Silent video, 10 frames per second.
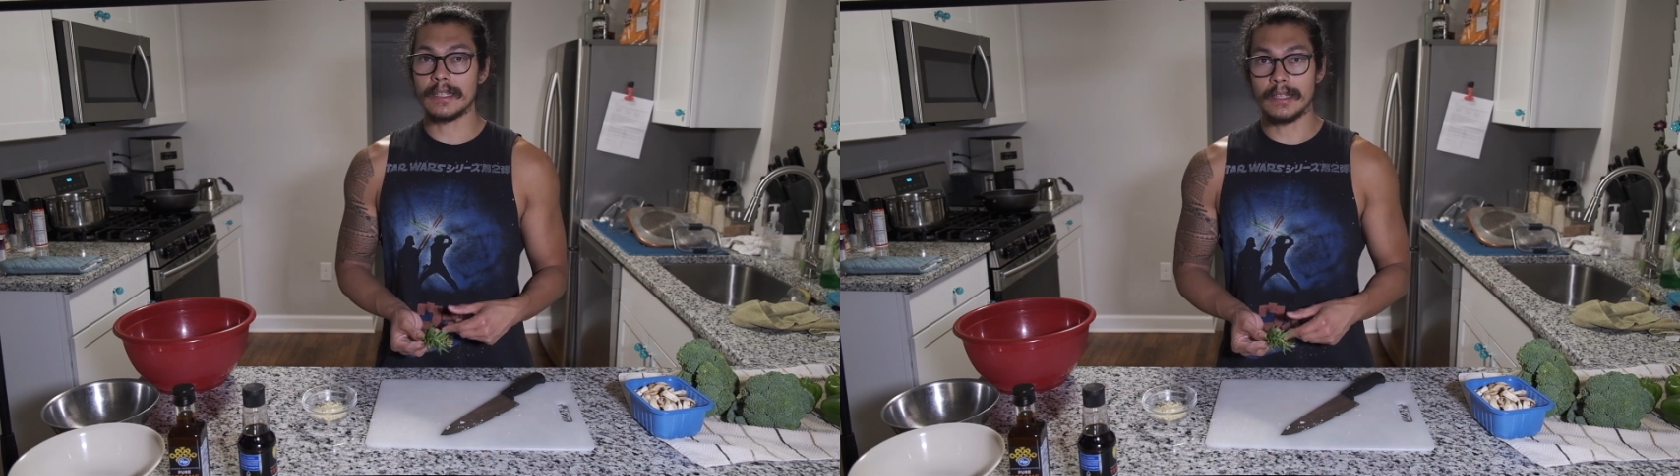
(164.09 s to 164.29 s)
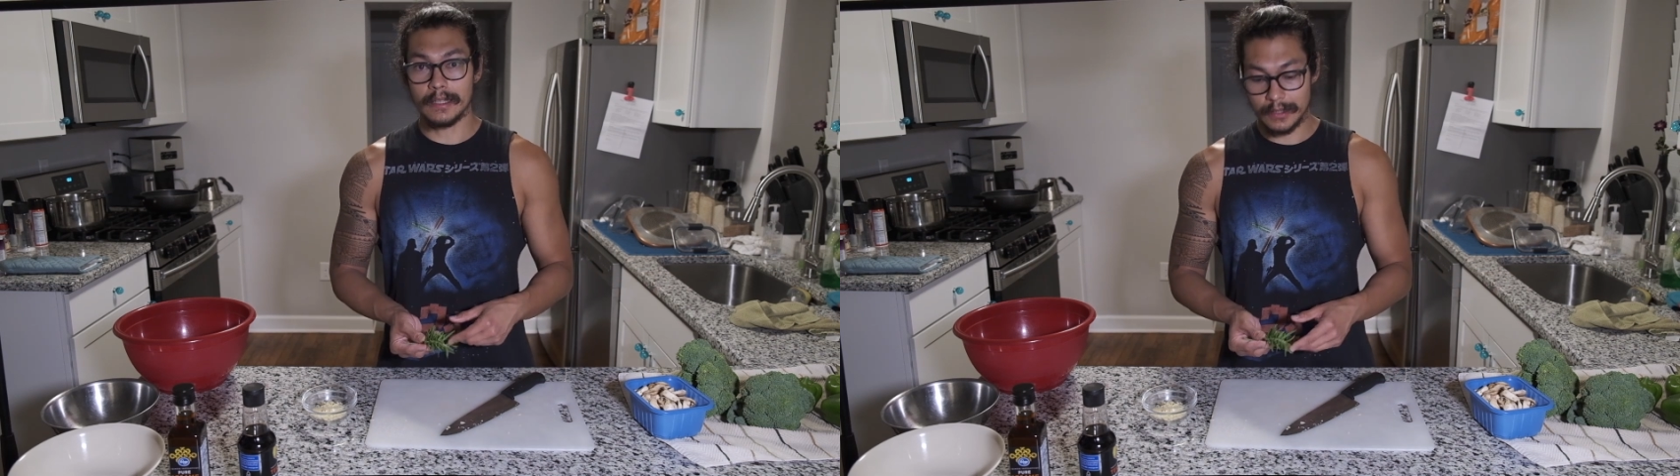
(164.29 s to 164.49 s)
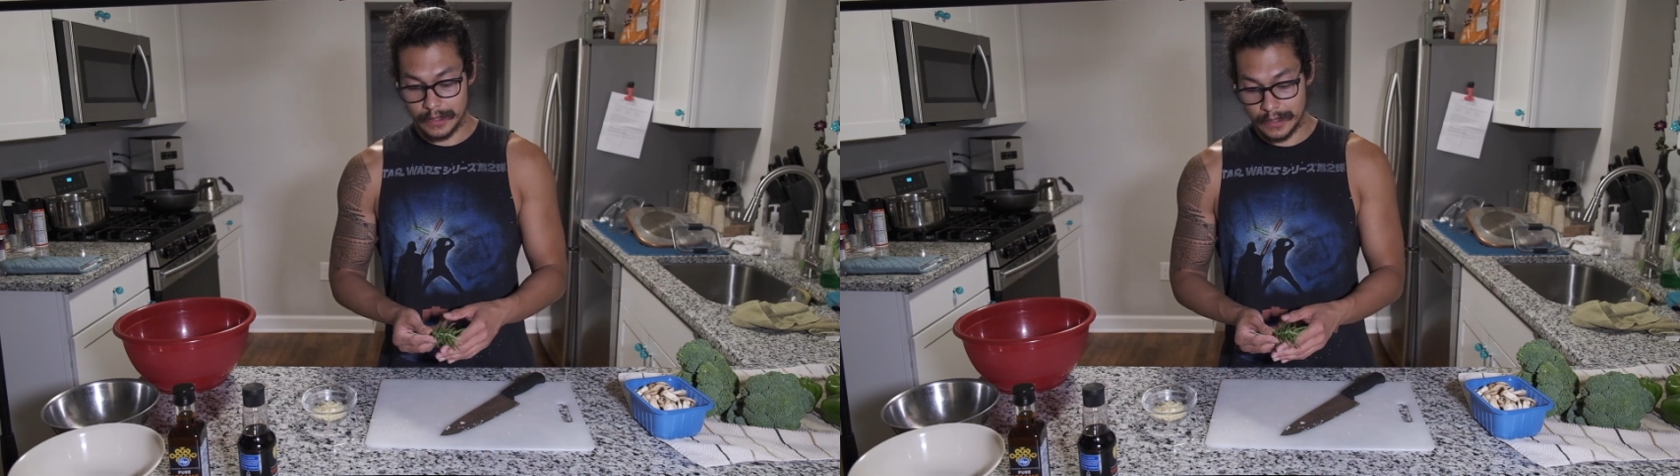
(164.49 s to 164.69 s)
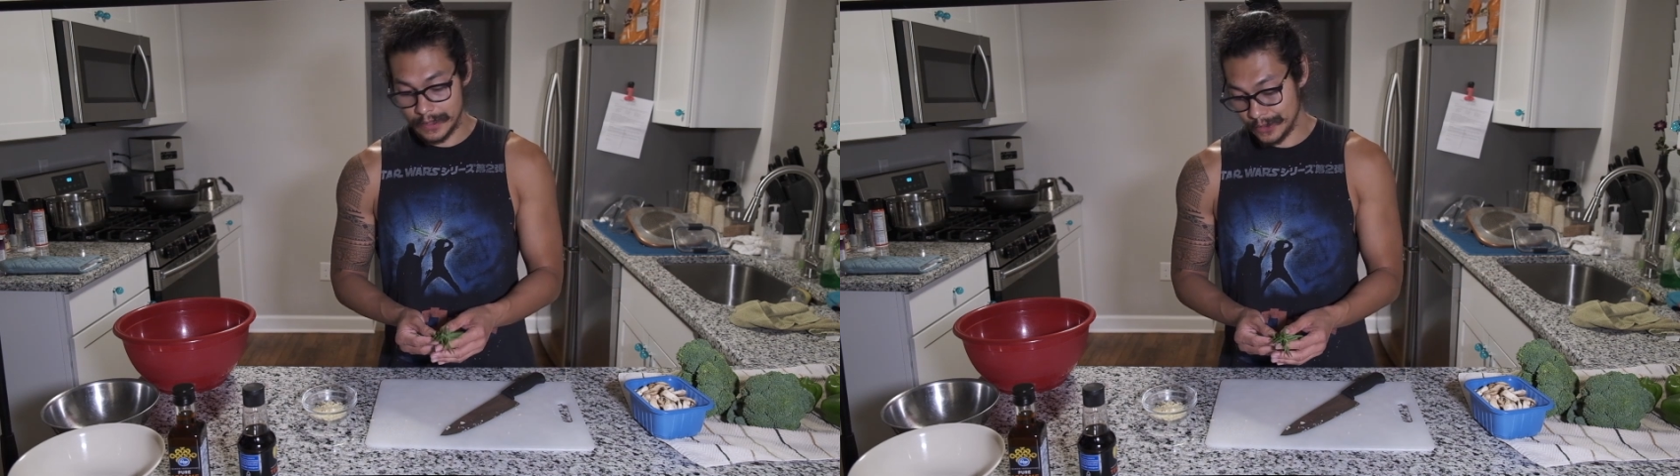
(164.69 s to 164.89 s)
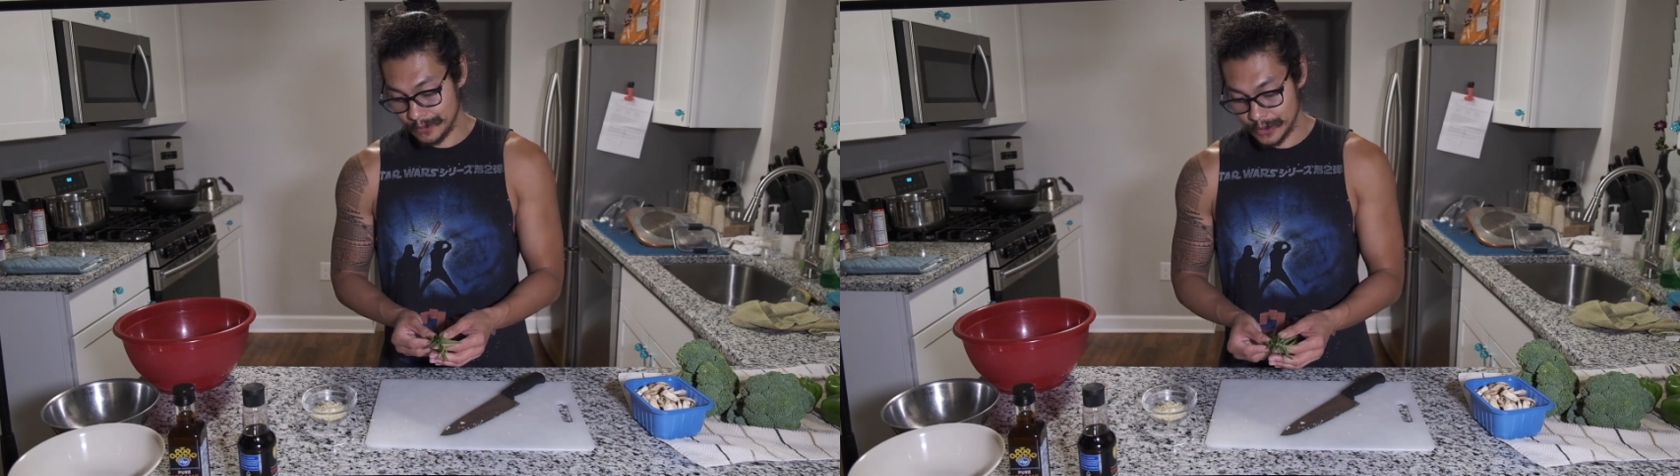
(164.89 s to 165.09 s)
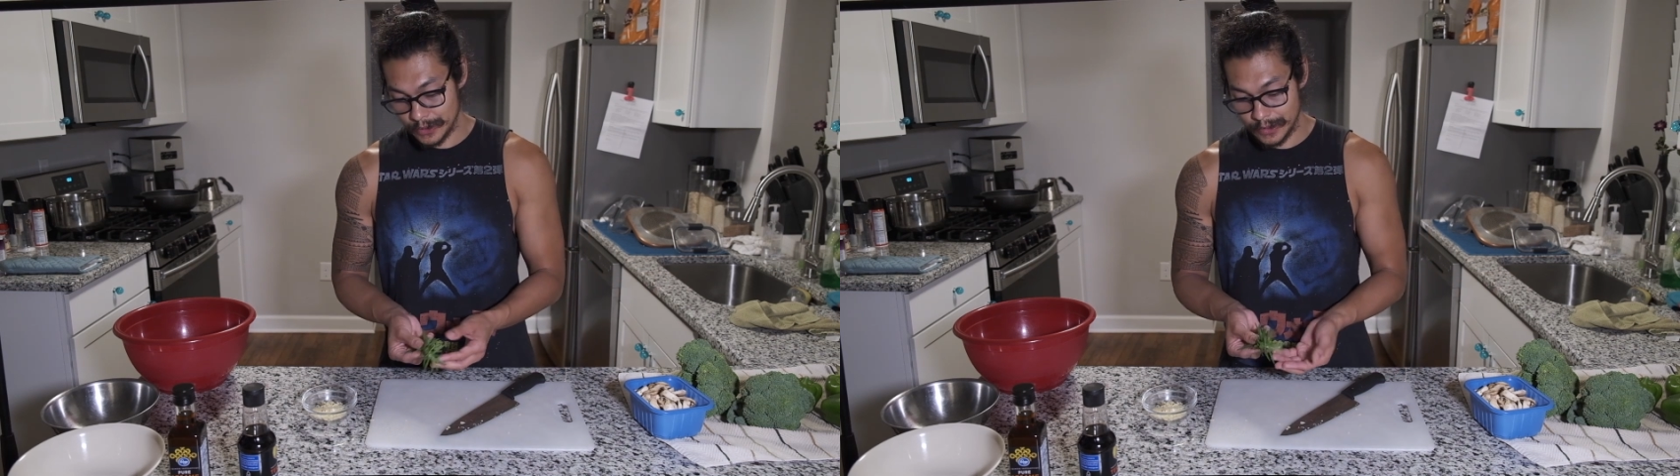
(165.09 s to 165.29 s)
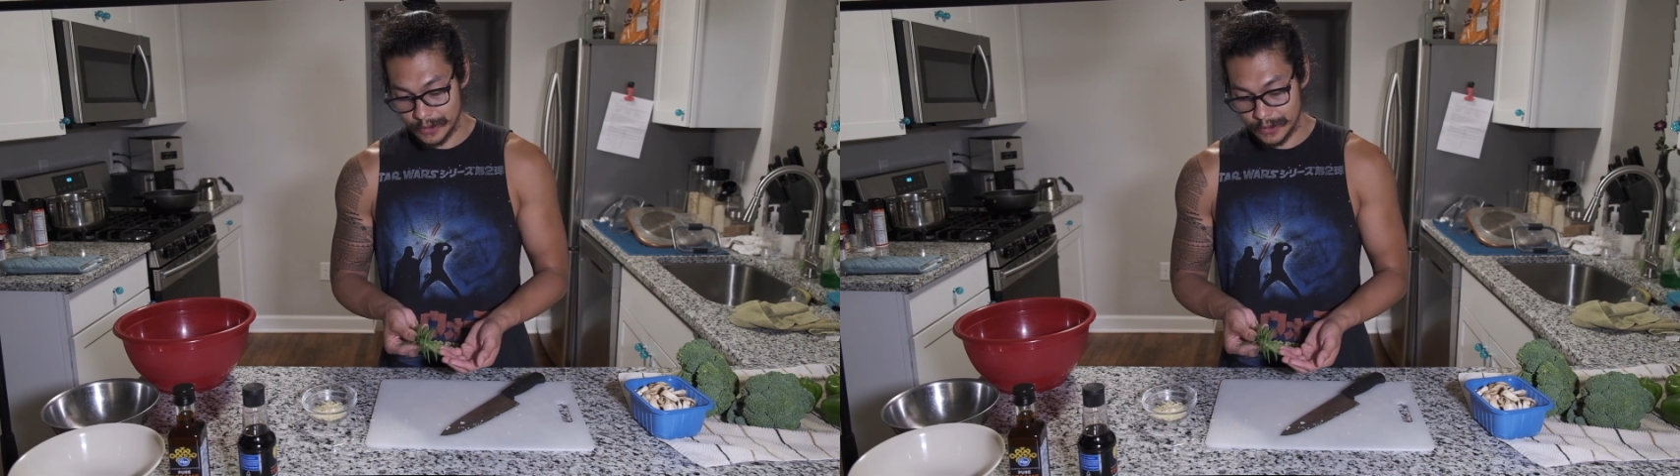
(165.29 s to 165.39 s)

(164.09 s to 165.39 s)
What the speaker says: and I guess I'm just going to